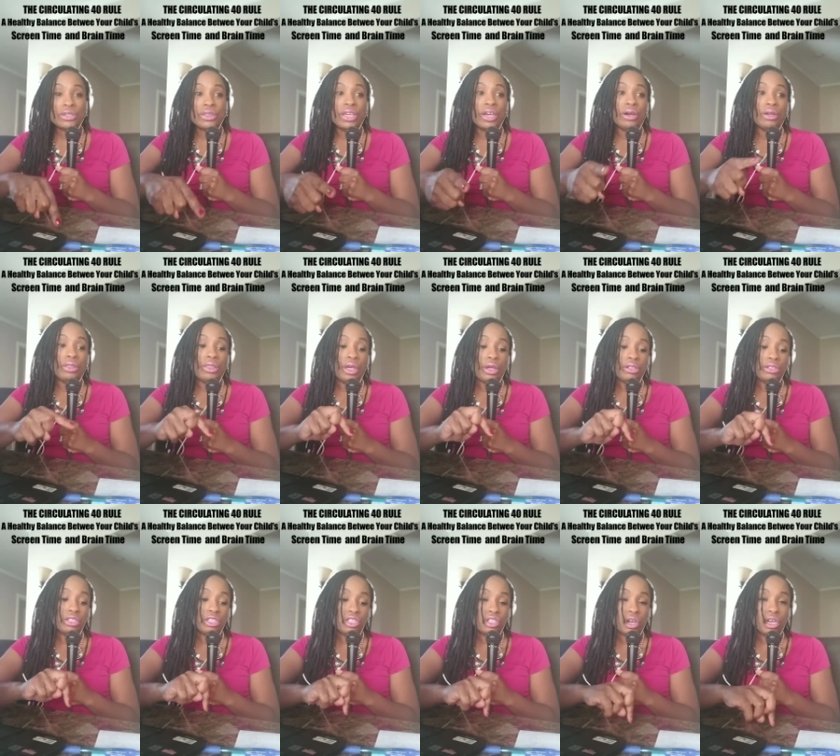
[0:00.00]
So
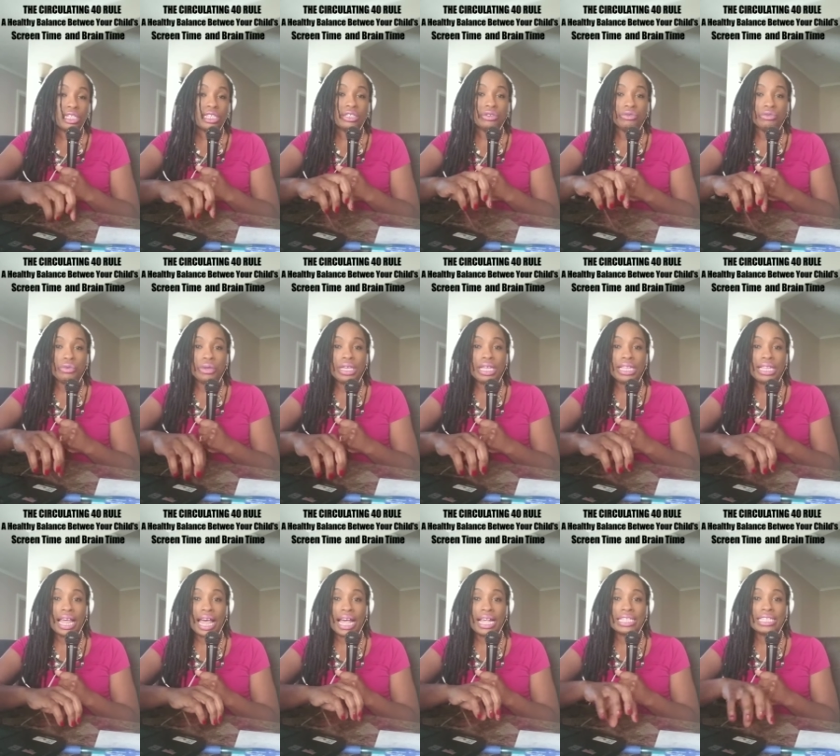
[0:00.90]
they'll start to
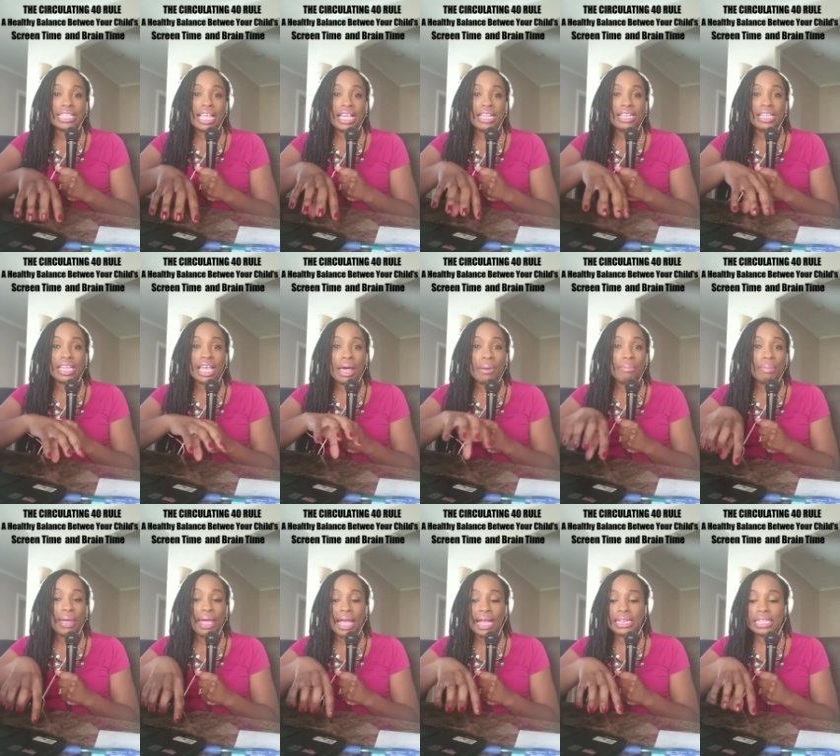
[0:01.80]
realize that, look,
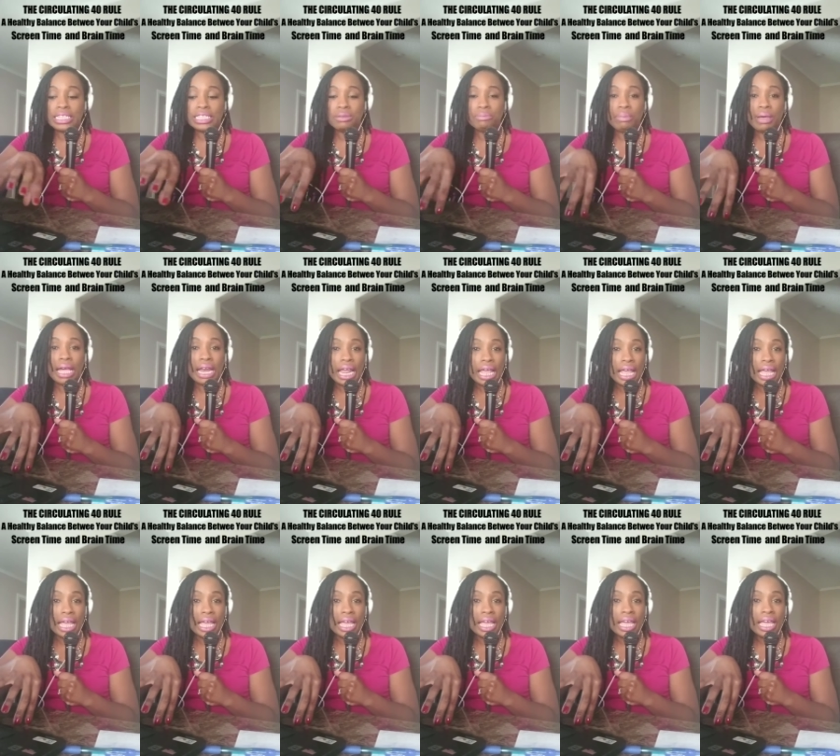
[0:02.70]
I'm paying this
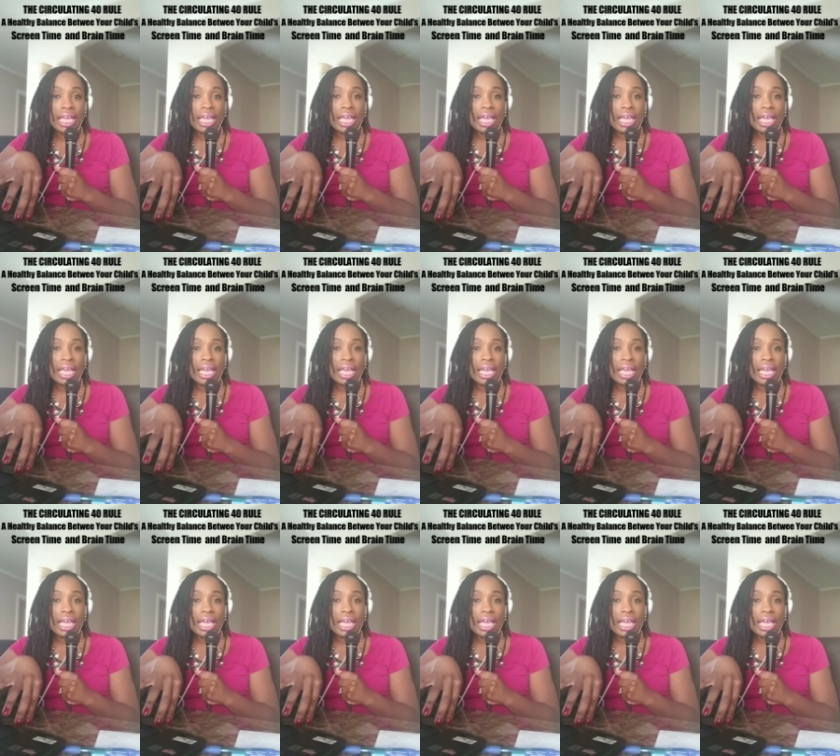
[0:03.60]
money